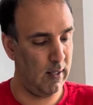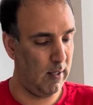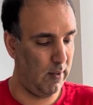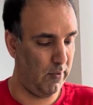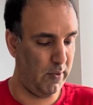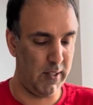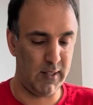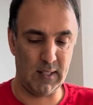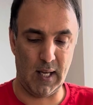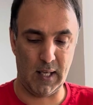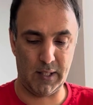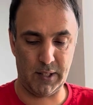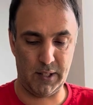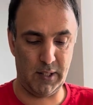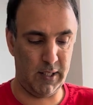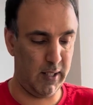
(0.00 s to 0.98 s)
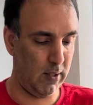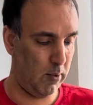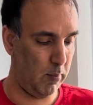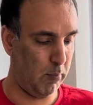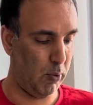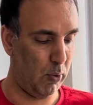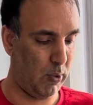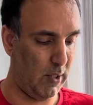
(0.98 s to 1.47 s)
This actually, the
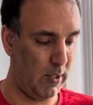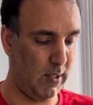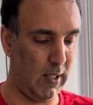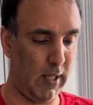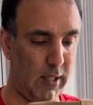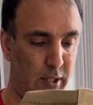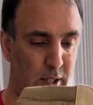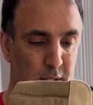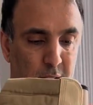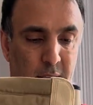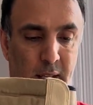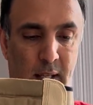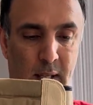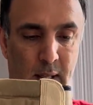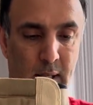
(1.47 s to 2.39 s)
boot is actually